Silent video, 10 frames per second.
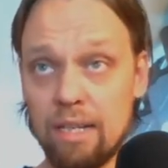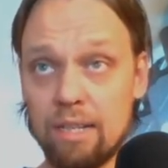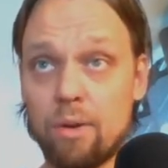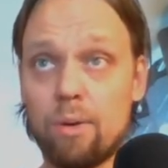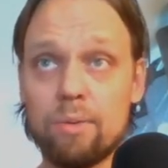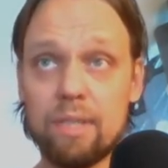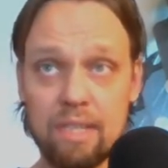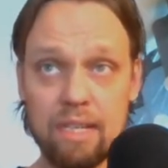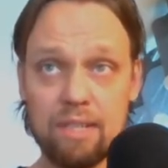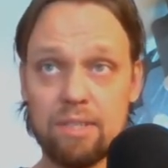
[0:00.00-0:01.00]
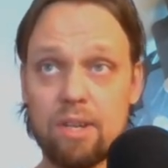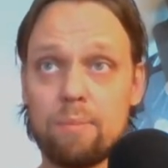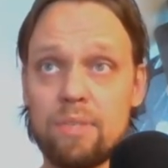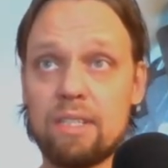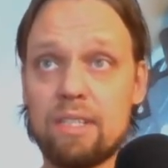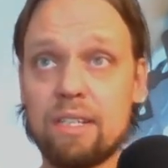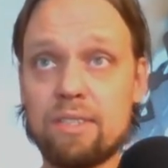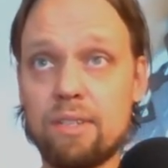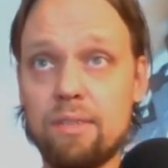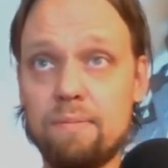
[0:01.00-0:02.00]
It only takes an object
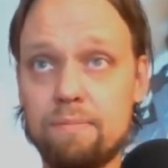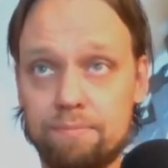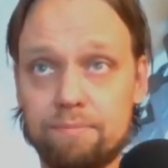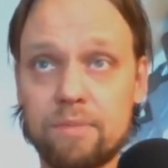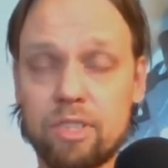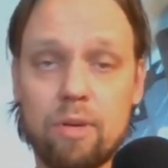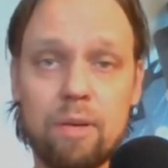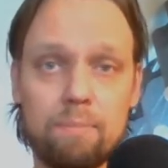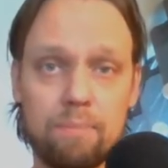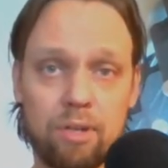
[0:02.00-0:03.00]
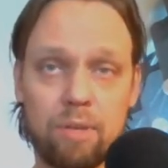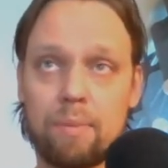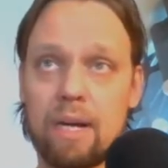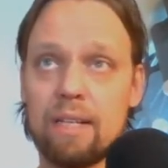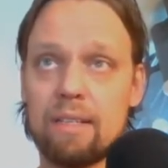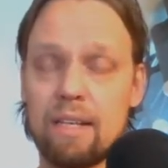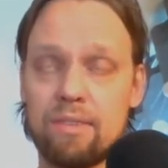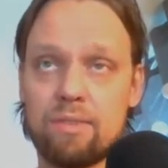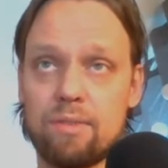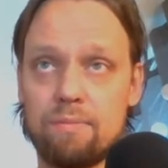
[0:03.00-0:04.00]
JSON. So I'm going to bind
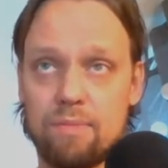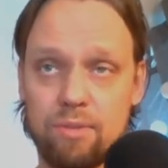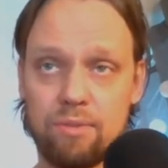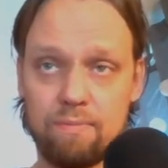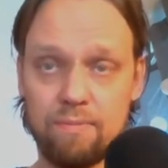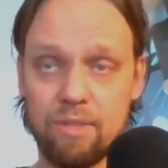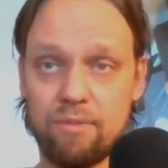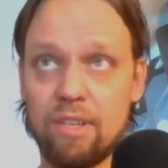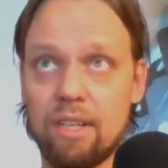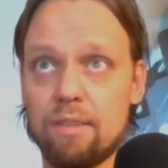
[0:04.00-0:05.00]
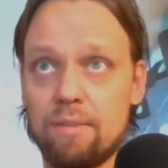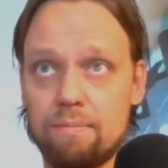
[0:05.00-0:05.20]
that to the field